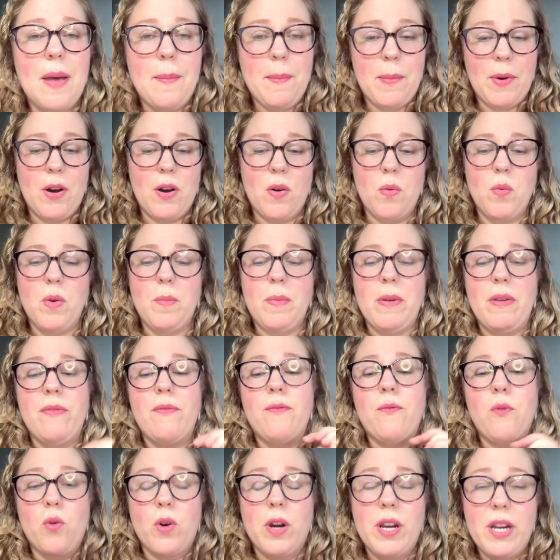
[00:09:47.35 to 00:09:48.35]
summer, will be
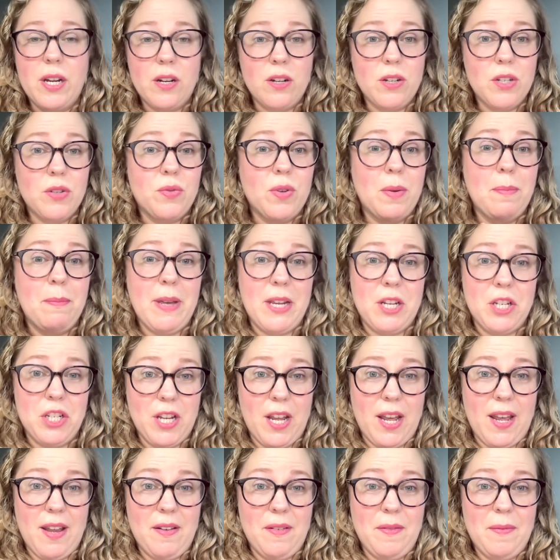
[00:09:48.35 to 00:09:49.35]
4 years
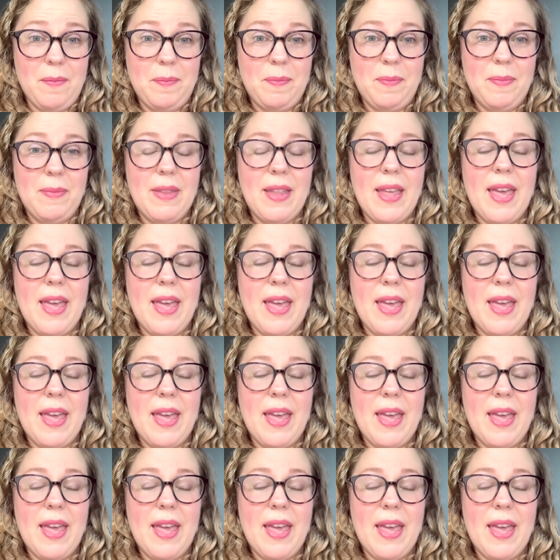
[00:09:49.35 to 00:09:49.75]
remission,